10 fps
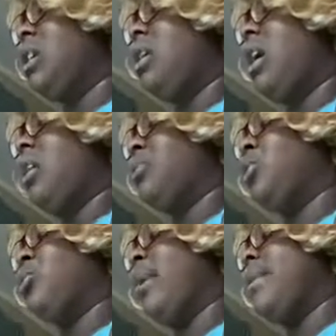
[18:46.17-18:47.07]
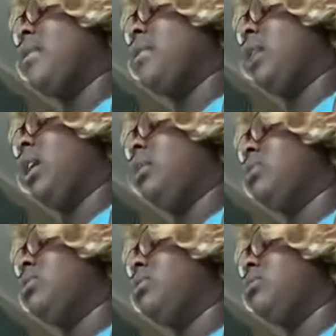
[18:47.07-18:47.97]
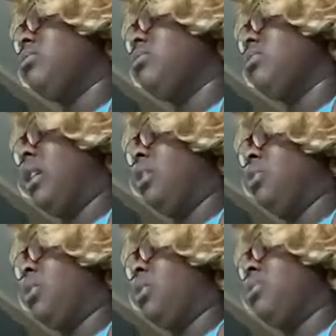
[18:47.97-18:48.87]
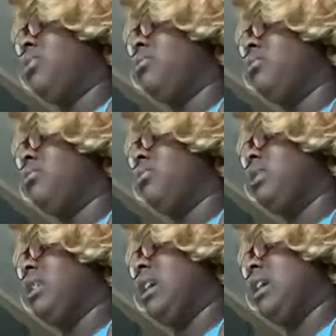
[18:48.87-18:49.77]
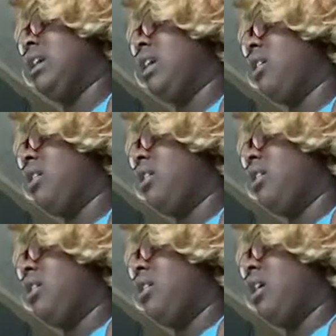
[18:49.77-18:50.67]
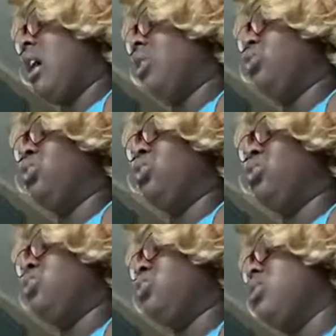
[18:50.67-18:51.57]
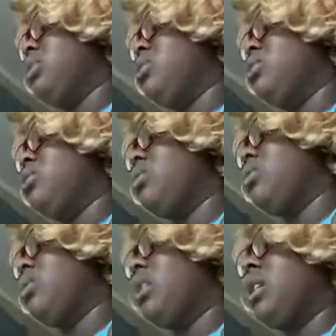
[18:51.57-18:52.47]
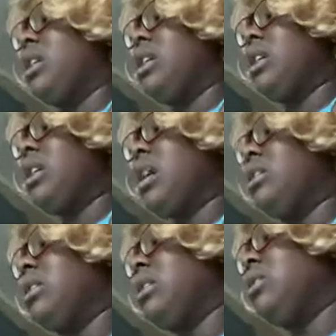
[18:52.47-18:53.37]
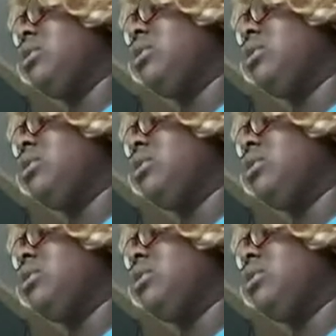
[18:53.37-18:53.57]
I am known by many names. Changing Woman, Yeya, Akulujusi, Kianin,